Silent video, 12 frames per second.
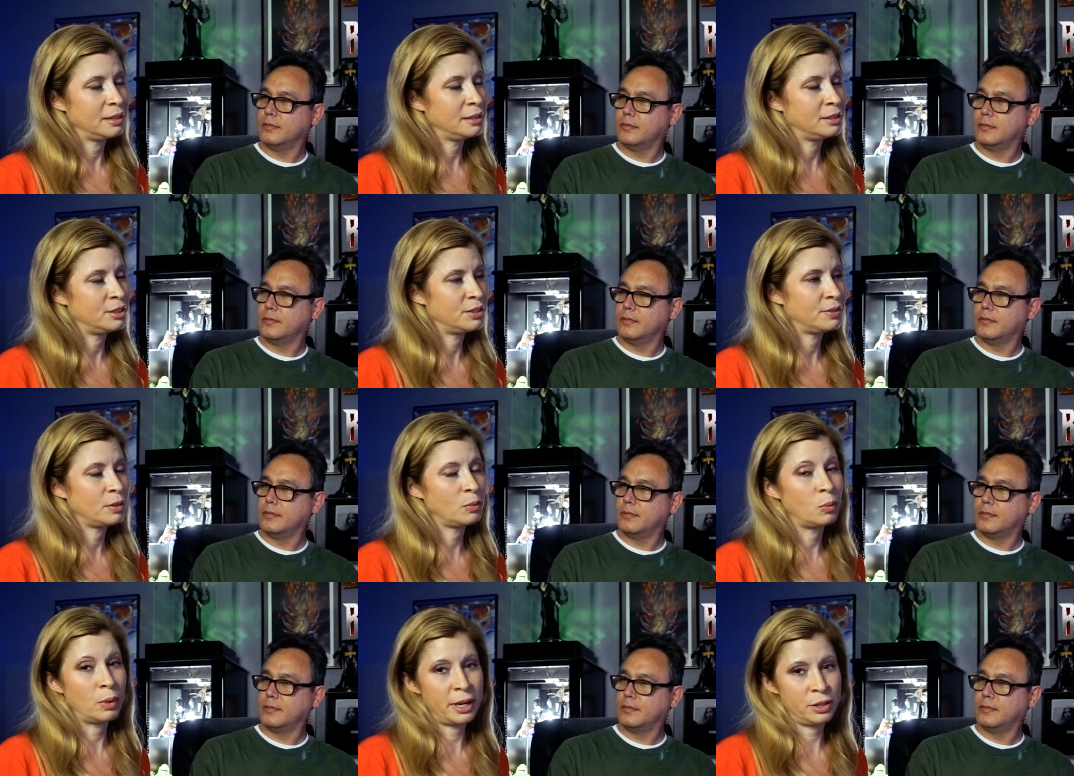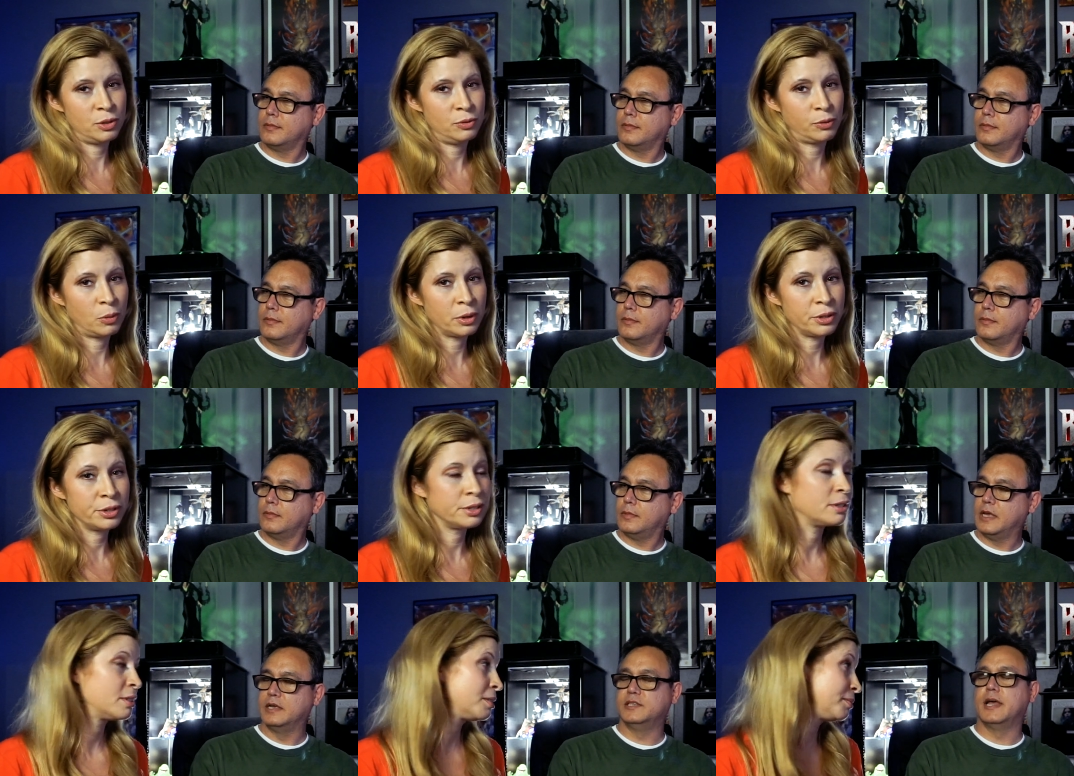Speaker 1: it just felt way too
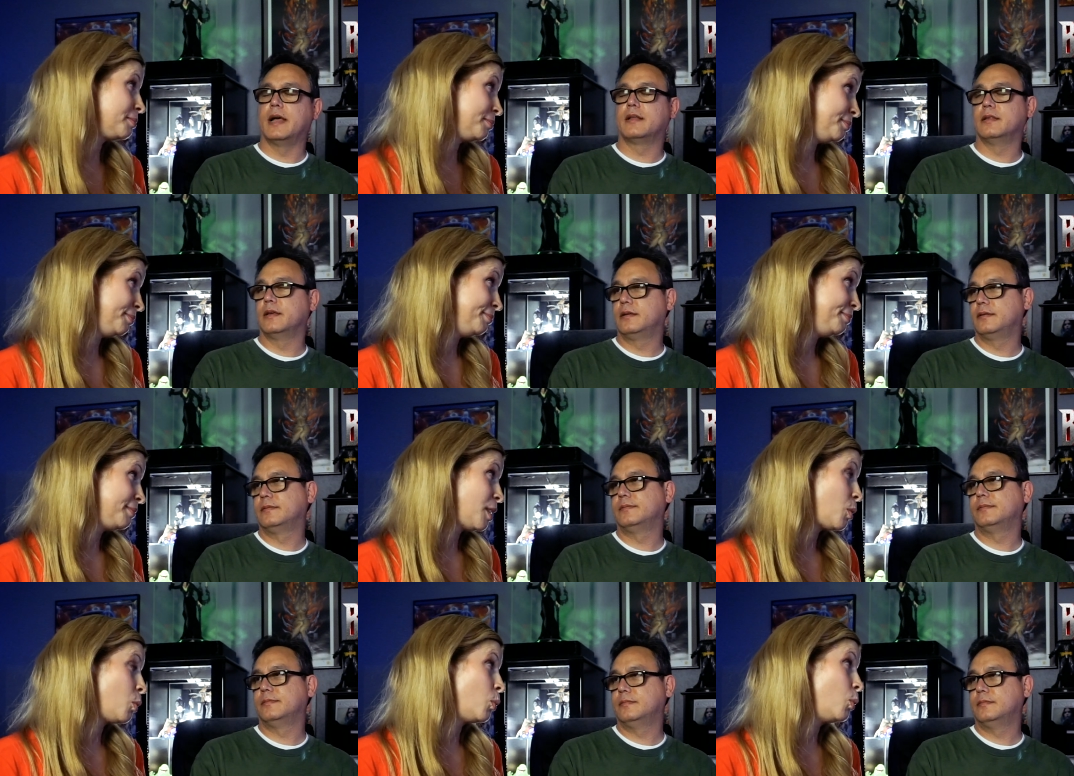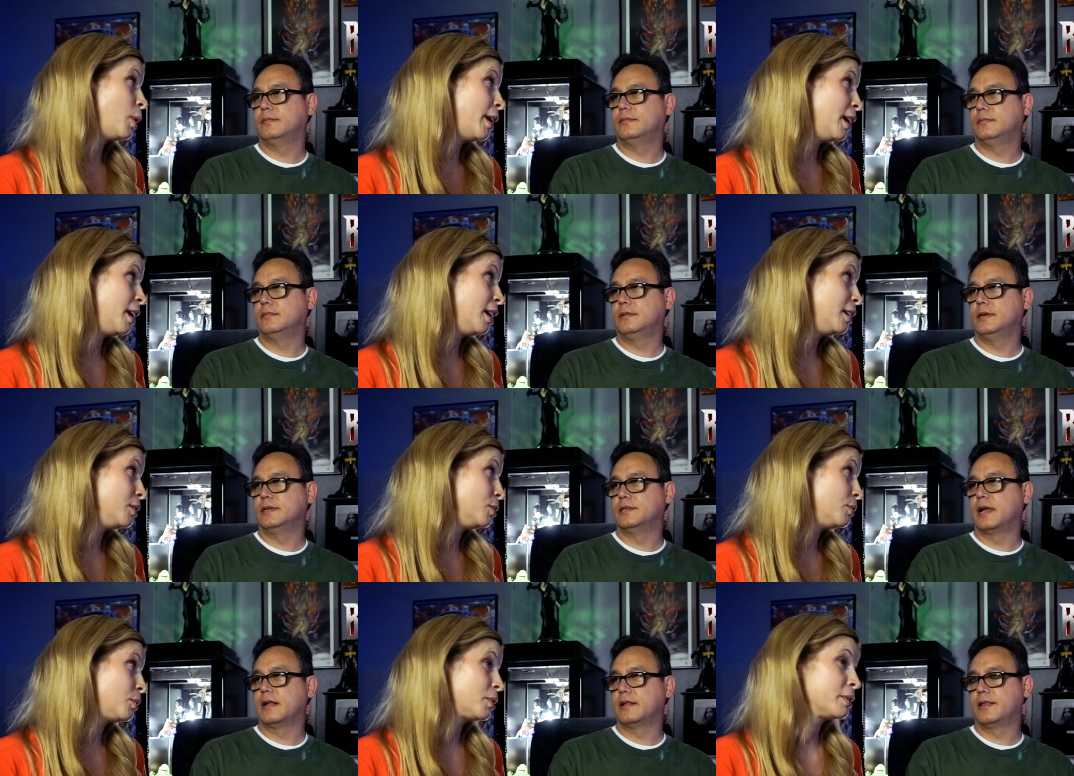forced. Exactly. Way
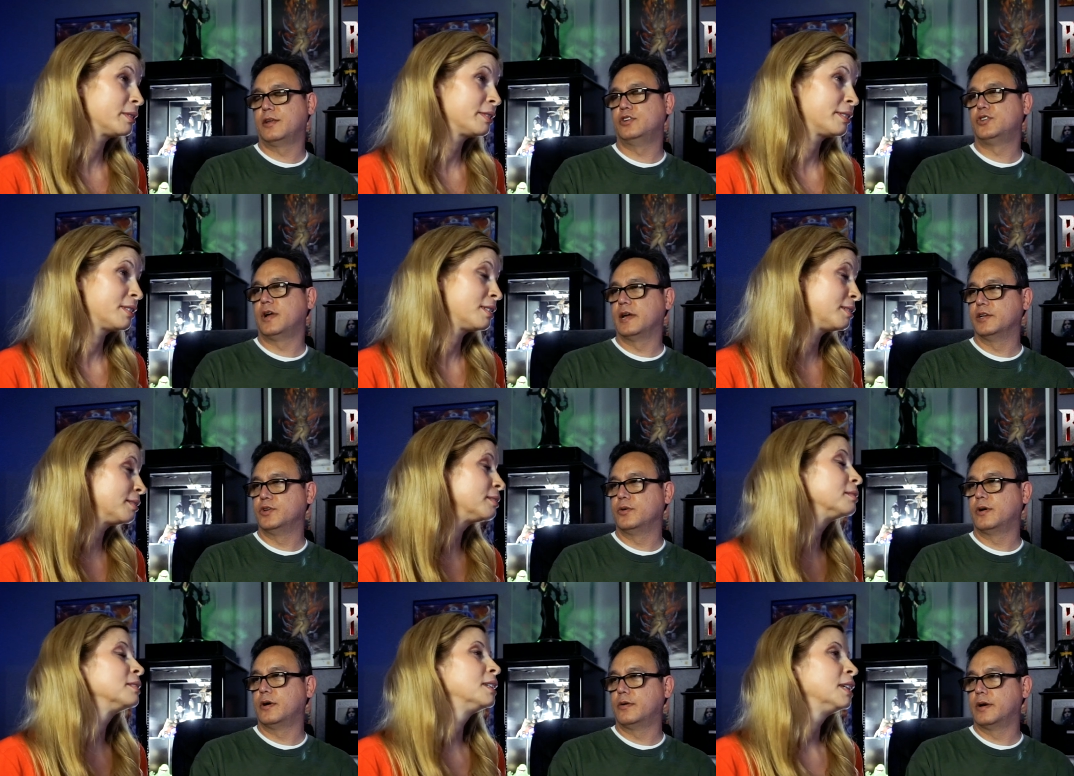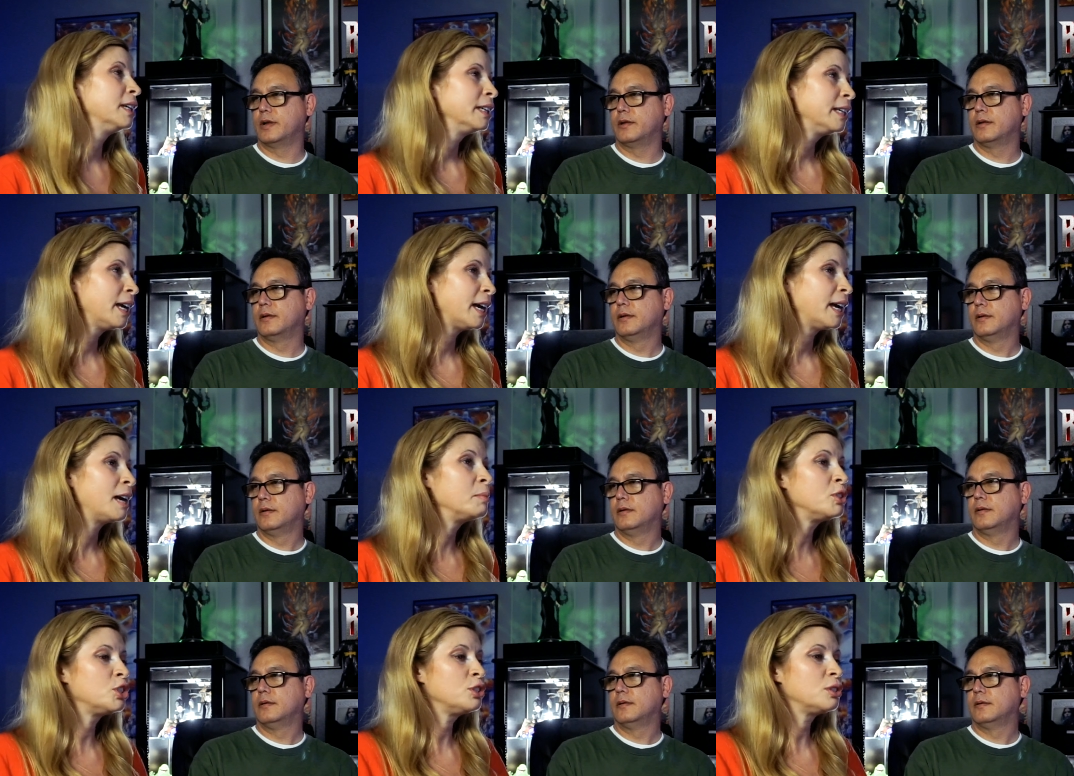exactly like they're
Speaker 2: trying too hard, right?
Speaker 1: Yeah, I
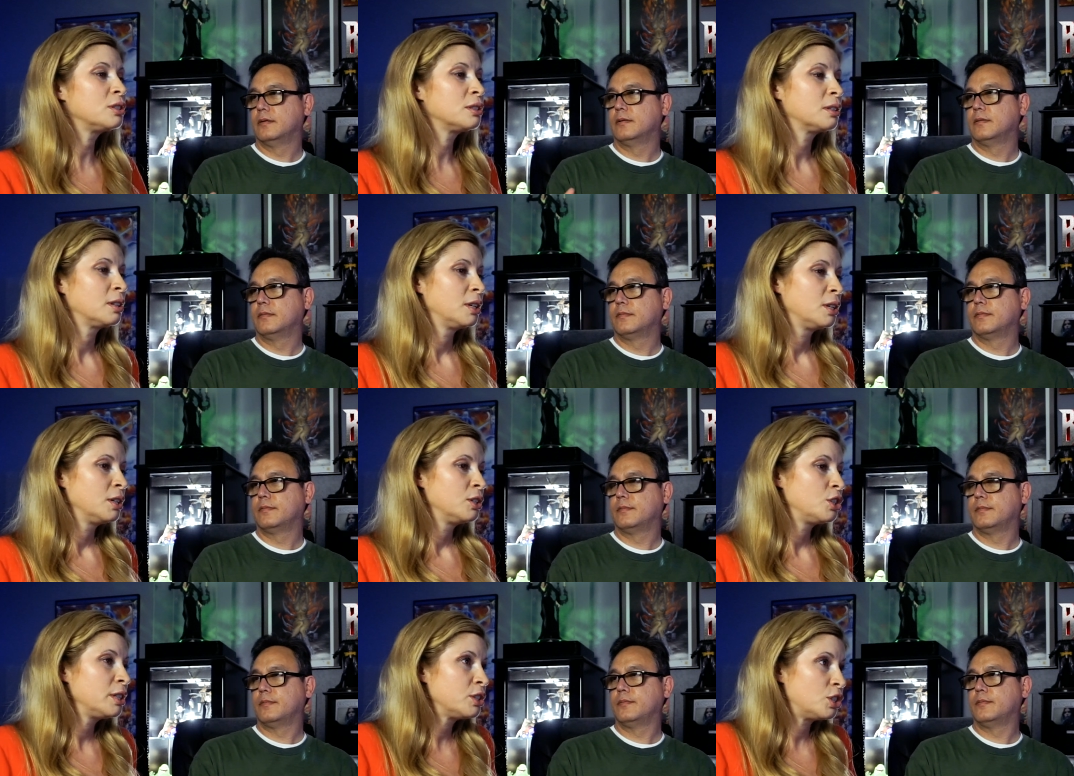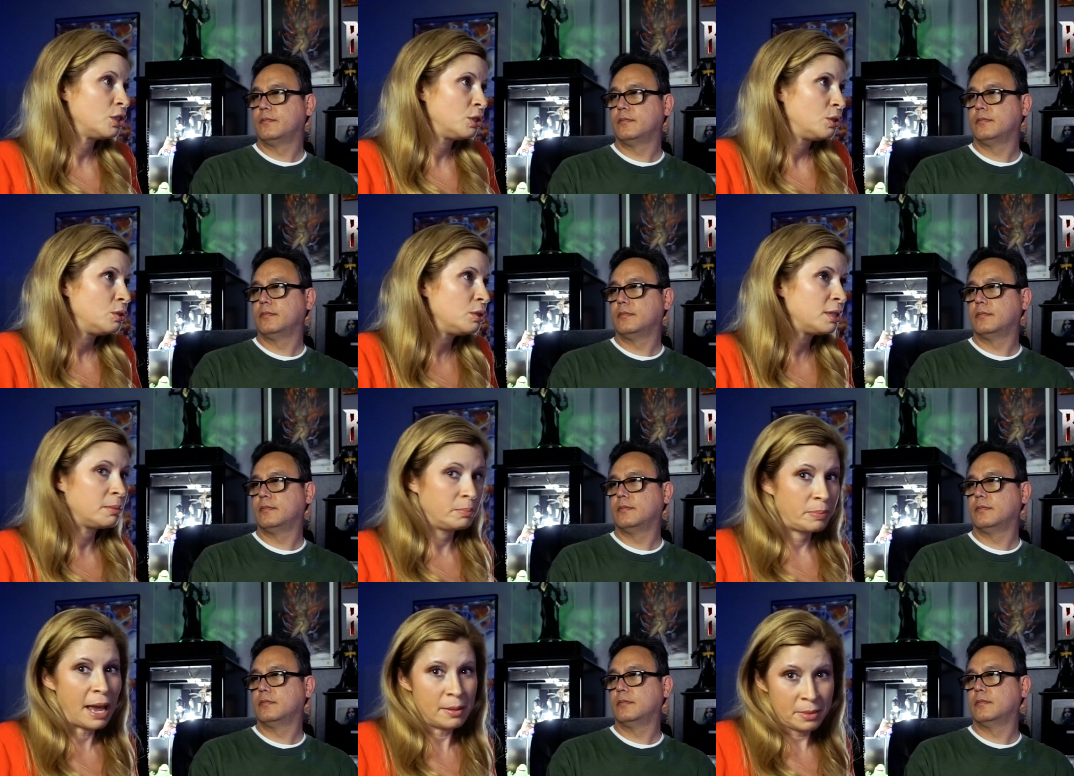mean she's she is she's using
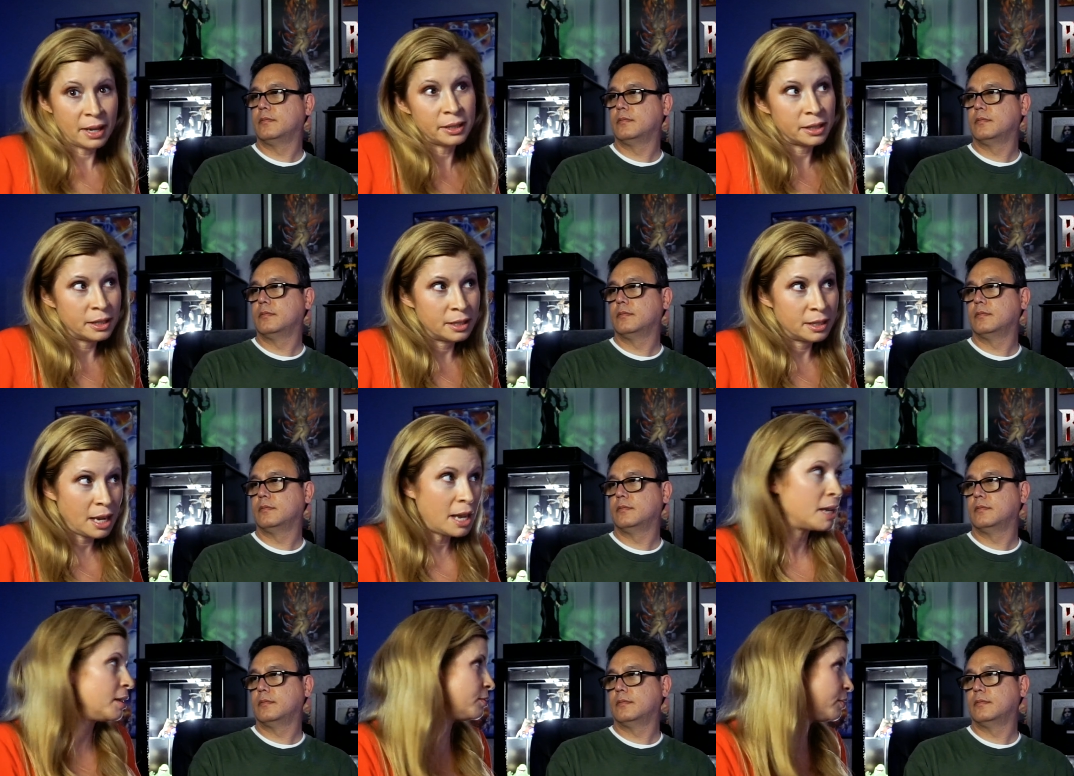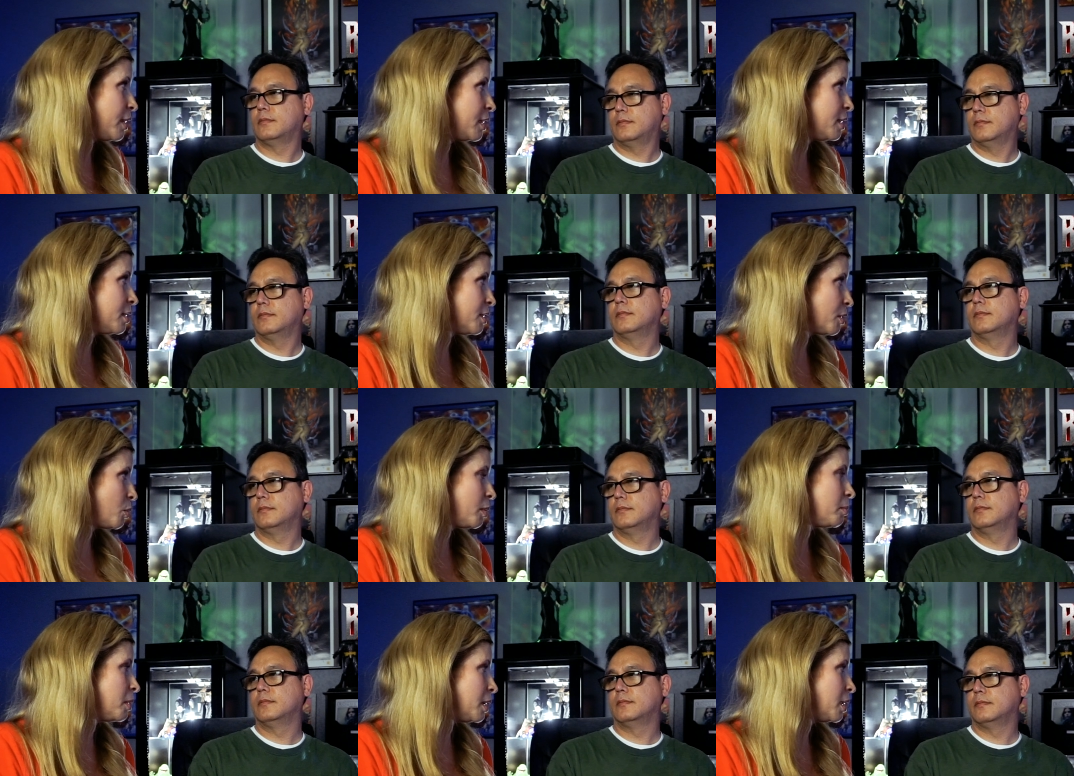Batman's cave and his mm-hmm.
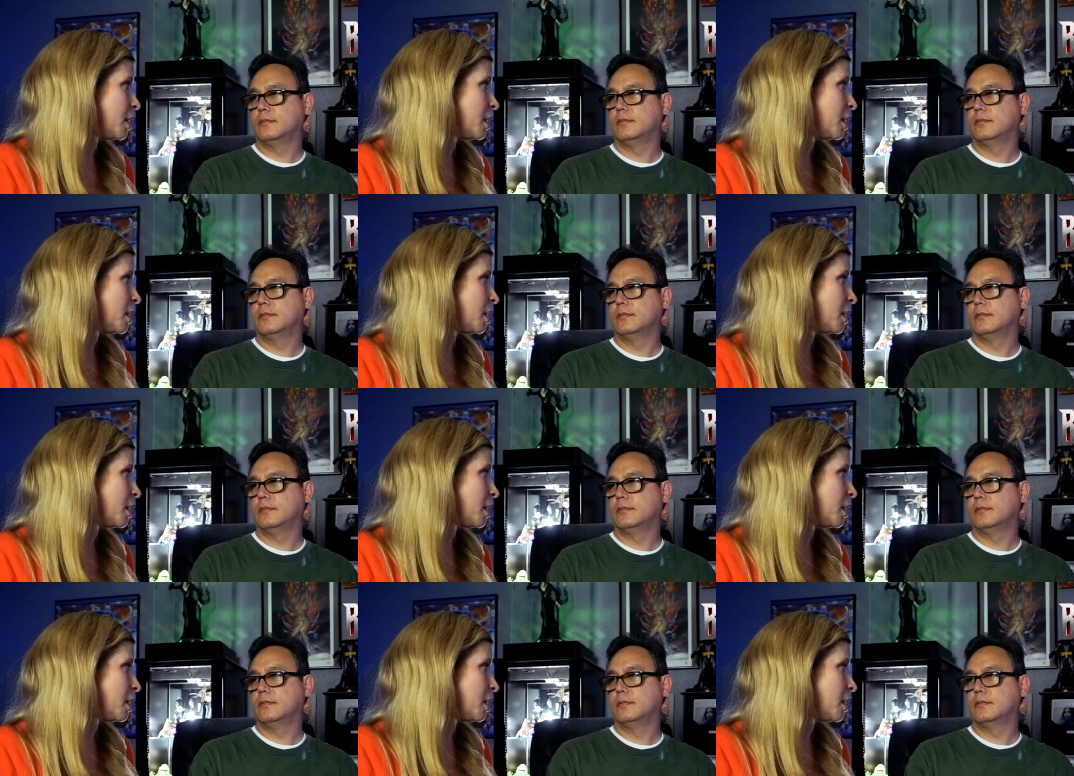equipment